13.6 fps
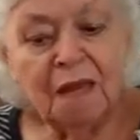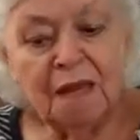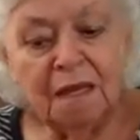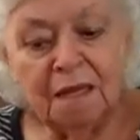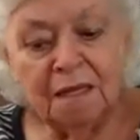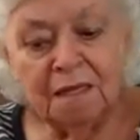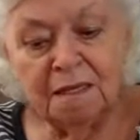
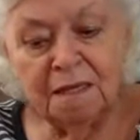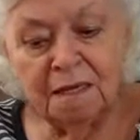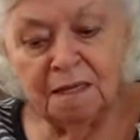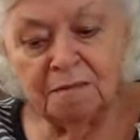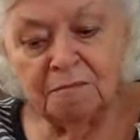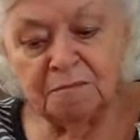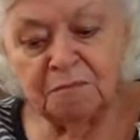And
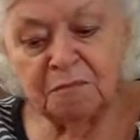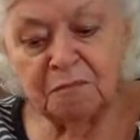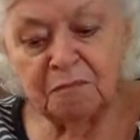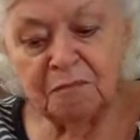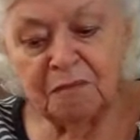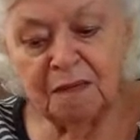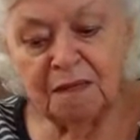
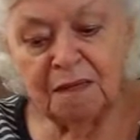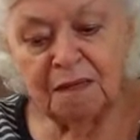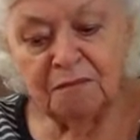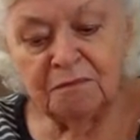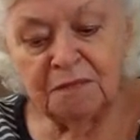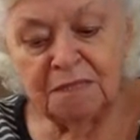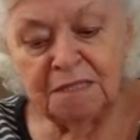
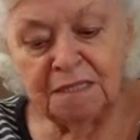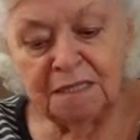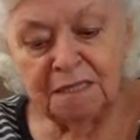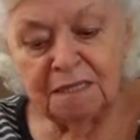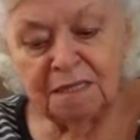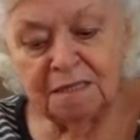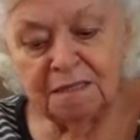it was